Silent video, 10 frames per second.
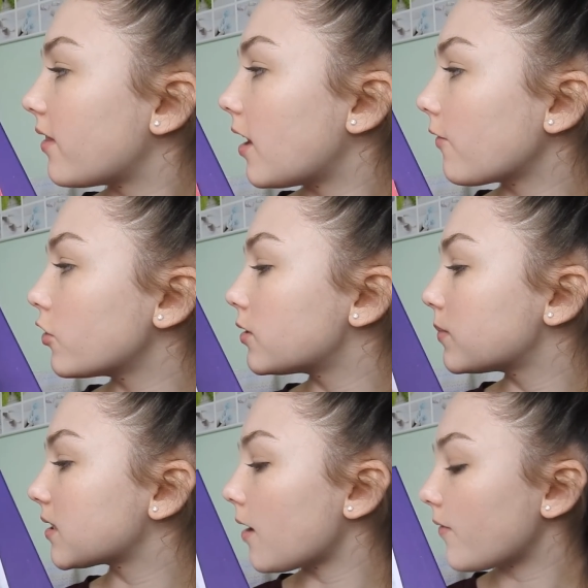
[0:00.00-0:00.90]
then I've got some
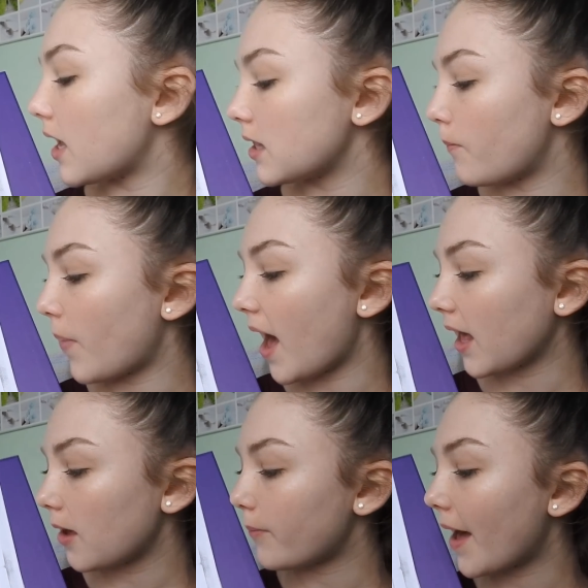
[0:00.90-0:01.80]
stuff at the
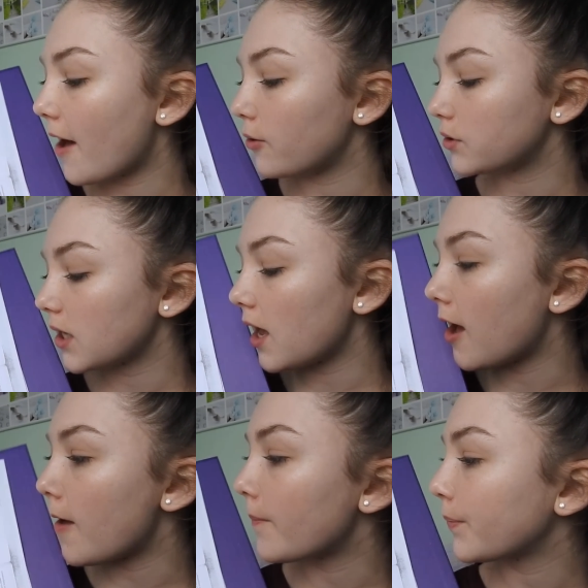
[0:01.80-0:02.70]
back about
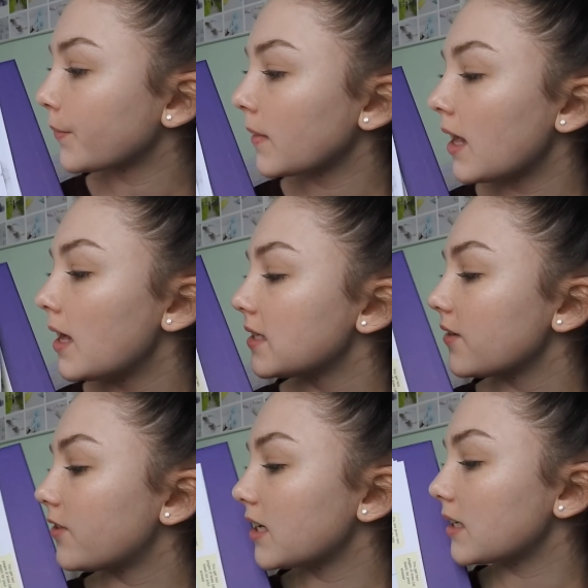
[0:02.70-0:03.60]

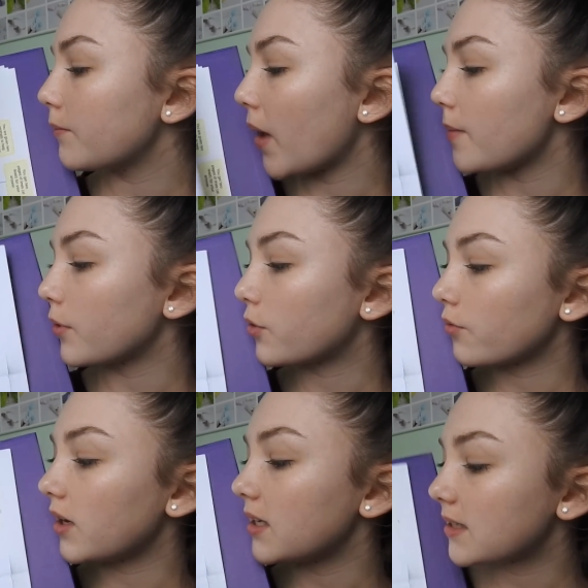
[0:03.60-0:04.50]
different paper
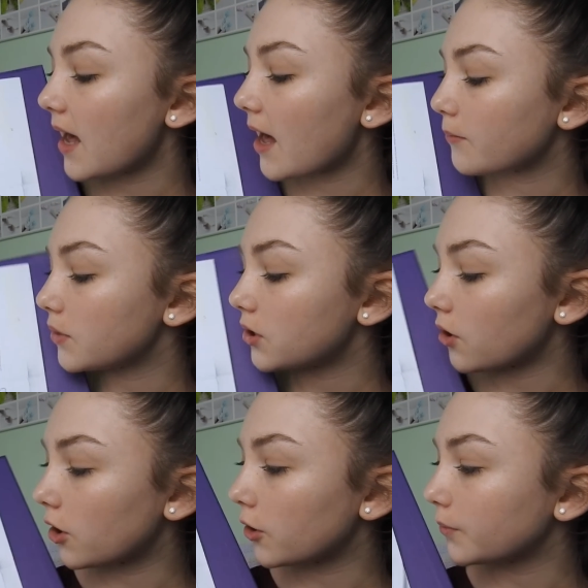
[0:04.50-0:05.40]
3 exams,
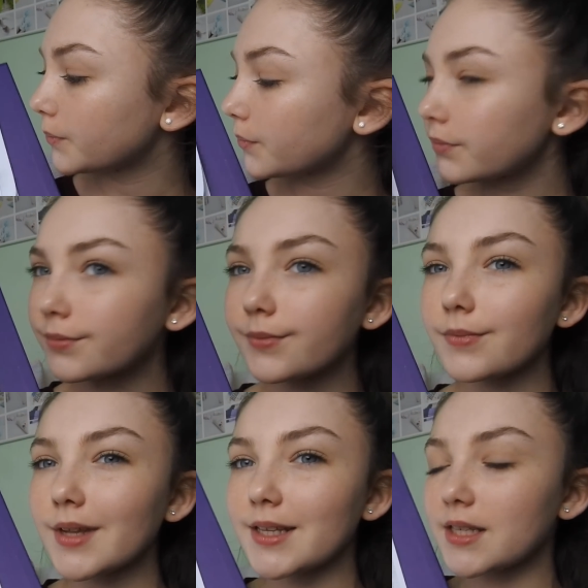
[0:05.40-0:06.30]
so
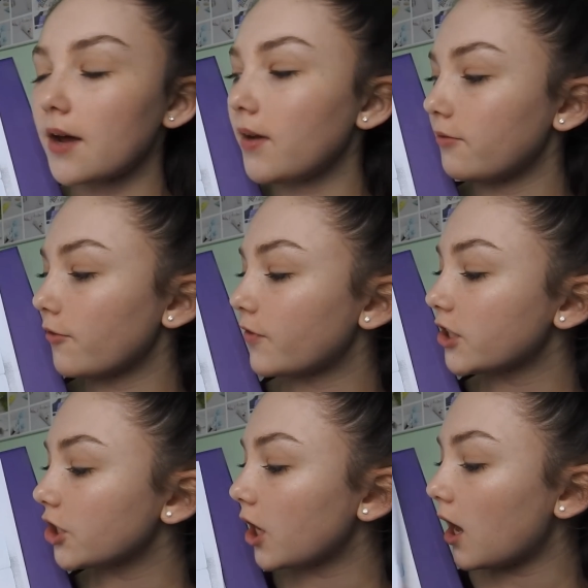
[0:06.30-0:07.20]
it's kind of like
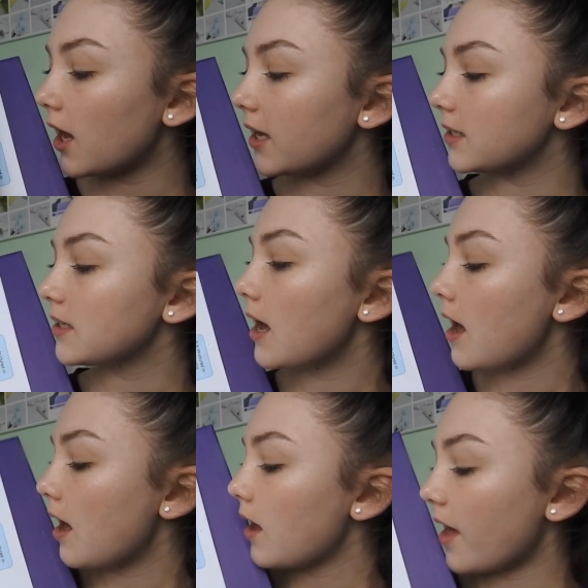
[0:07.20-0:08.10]
revision guides.
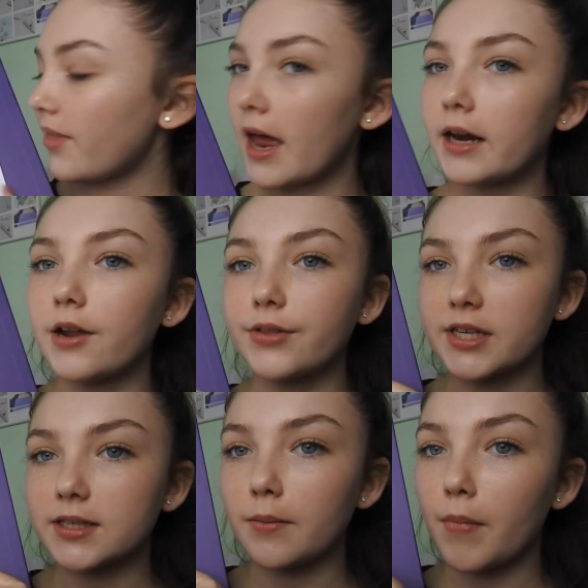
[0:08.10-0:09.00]
And then
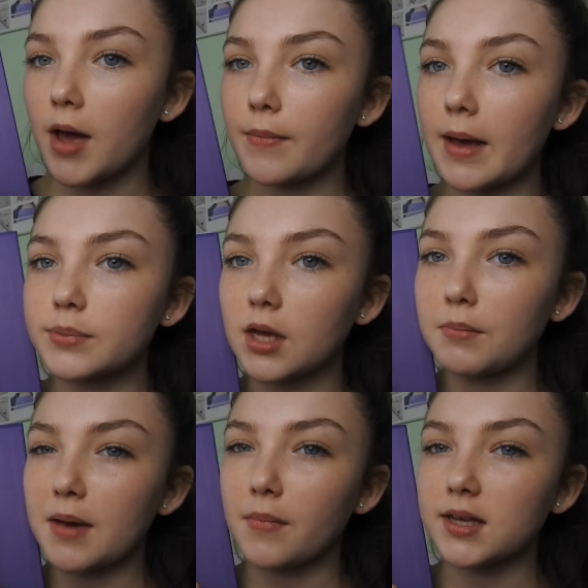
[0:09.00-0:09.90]
these are the mind maps I
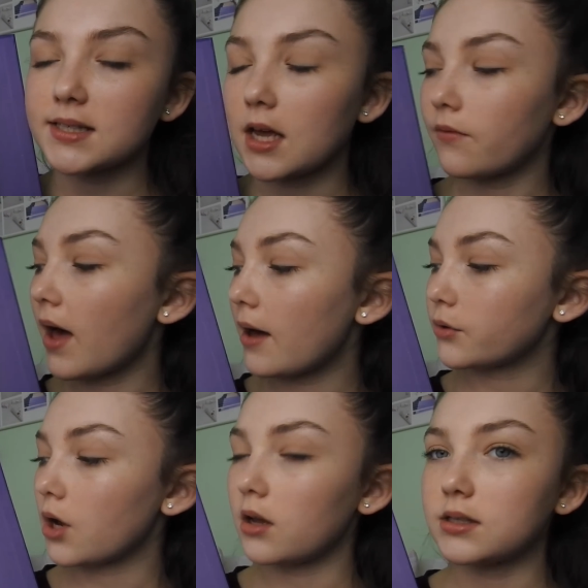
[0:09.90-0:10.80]
made myself, how
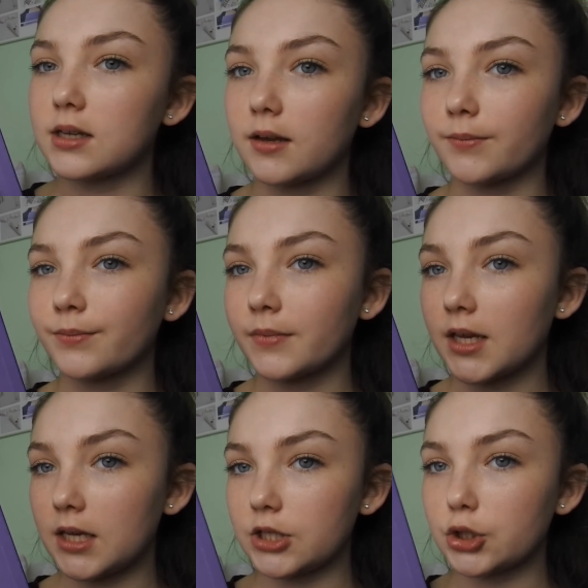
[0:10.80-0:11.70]
to answer
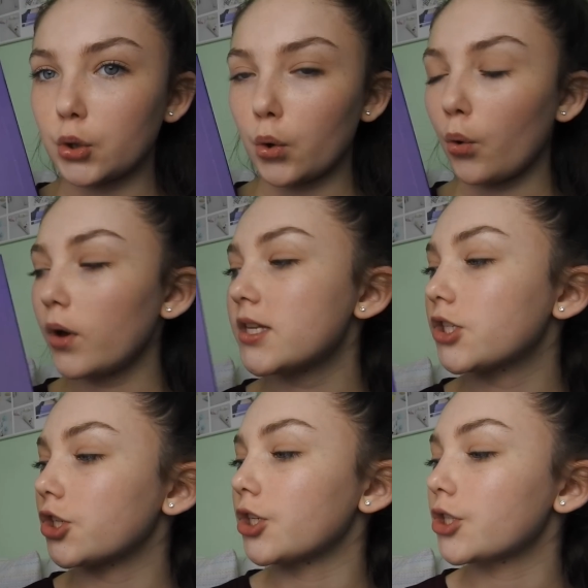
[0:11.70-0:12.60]
each
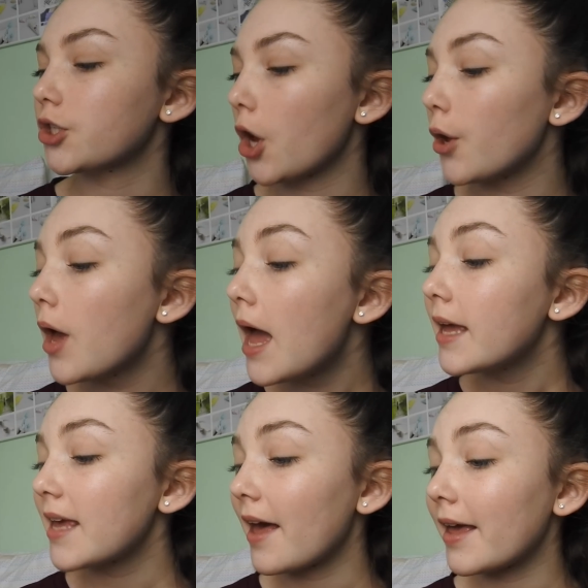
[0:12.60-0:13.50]
question. So
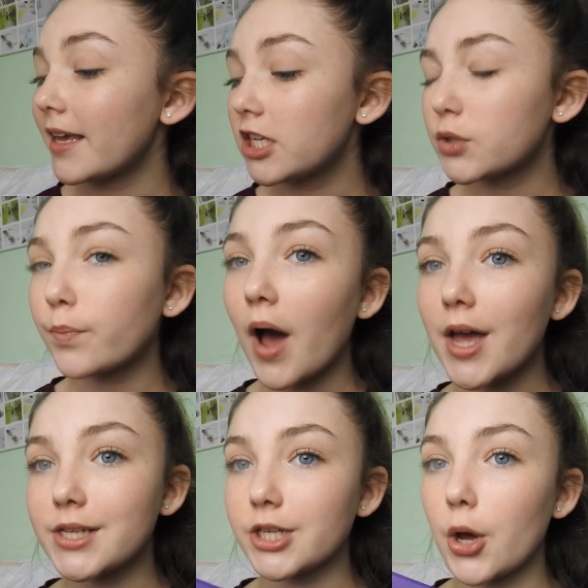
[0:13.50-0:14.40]
yeah, each
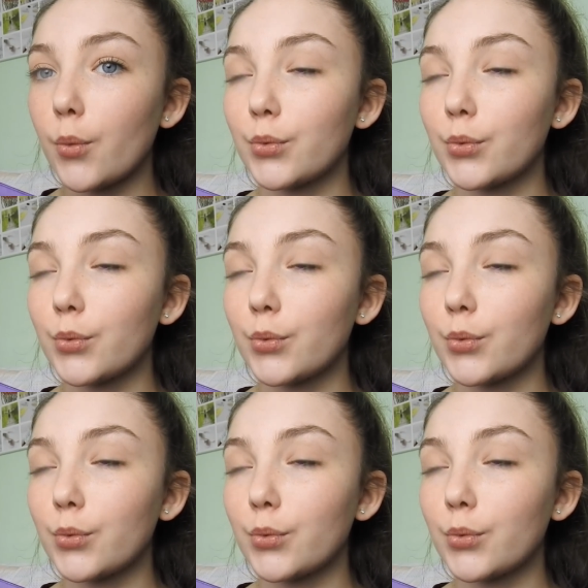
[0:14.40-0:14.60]
binder